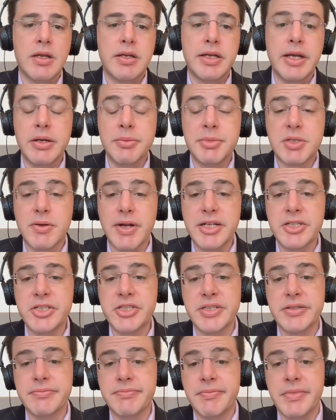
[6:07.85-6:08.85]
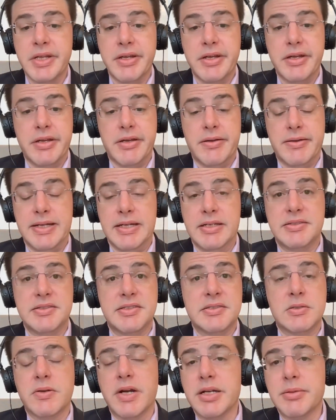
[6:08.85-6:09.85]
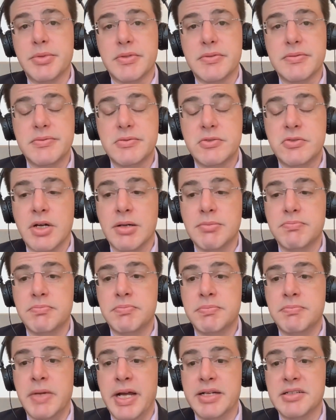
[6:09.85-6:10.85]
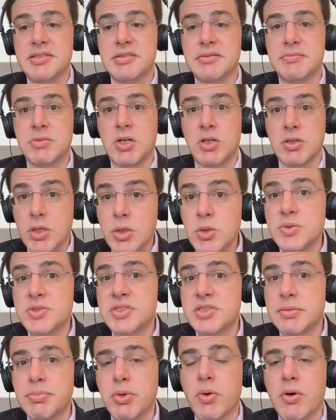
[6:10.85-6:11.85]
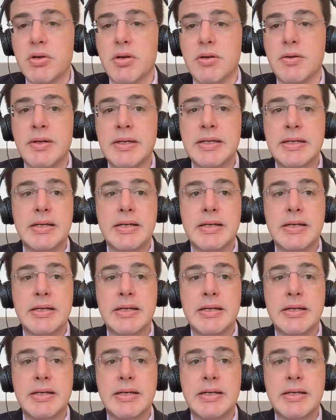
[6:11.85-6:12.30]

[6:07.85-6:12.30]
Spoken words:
Now, immigration, it's incredible. Trump has closed the border.